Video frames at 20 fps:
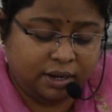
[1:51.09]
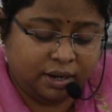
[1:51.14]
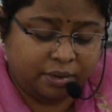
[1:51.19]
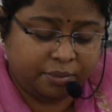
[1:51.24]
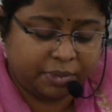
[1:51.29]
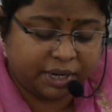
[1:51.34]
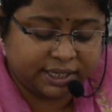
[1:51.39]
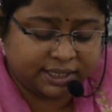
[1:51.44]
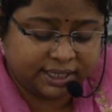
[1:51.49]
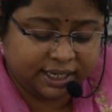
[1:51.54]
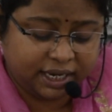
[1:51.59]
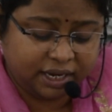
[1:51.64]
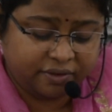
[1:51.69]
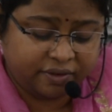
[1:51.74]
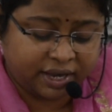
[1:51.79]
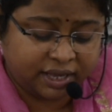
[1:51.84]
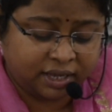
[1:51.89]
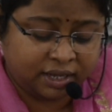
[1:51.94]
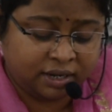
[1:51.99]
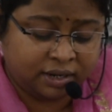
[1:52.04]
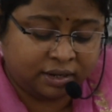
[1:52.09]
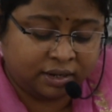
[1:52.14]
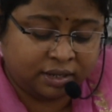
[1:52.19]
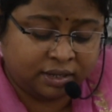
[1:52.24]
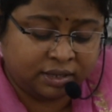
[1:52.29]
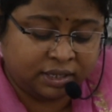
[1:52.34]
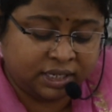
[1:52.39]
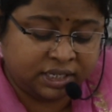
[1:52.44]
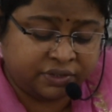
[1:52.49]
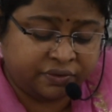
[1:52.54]
But see whether
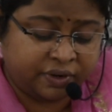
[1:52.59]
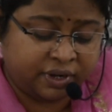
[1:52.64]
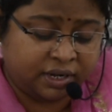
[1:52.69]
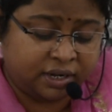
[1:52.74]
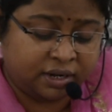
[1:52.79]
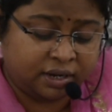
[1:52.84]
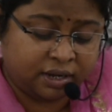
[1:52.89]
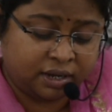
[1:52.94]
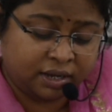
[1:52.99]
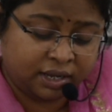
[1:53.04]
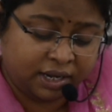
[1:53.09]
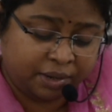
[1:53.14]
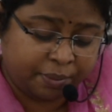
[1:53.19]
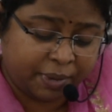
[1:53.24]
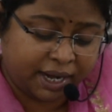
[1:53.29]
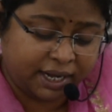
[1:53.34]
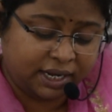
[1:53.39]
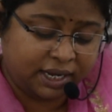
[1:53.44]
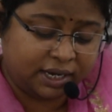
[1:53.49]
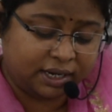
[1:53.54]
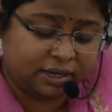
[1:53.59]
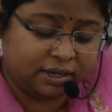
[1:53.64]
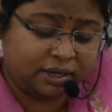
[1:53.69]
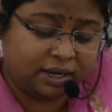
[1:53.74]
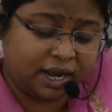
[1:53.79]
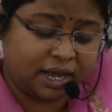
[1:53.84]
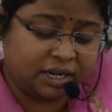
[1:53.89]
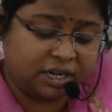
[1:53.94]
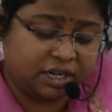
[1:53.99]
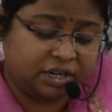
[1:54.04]
this will remain here
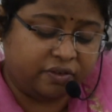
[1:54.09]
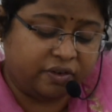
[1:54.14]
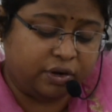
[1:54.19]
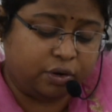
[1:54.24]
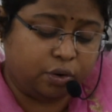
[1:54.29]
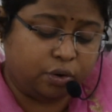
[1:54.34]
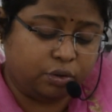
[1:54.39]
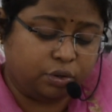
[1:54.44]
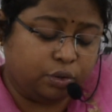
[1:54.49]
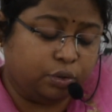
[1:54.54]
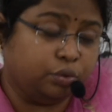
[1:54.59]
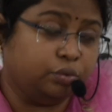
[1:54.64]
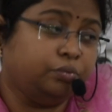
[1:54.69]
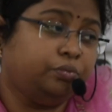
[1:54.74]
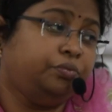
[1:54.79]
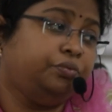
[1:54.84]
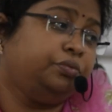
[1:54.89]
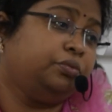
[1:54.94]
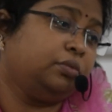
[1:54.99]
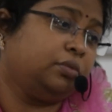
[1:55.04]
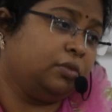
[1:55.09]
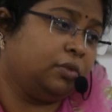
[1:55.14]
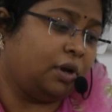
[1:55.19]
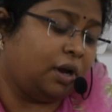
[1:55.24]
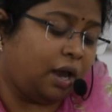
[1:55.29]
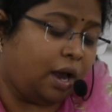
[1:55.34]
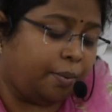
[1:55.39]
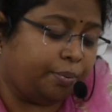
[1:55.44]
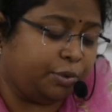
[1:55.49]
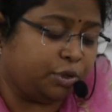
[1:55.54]
or it will go to
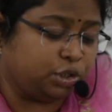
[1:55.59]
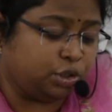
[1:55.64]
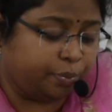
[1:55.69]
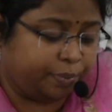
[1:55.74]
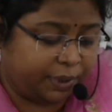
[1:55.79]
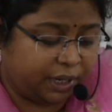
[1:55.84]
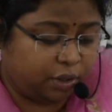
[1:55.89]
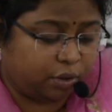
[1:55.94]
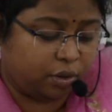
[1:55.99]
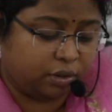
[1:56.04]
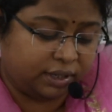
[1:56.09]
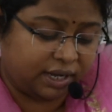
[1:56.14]
up to Supreme Court.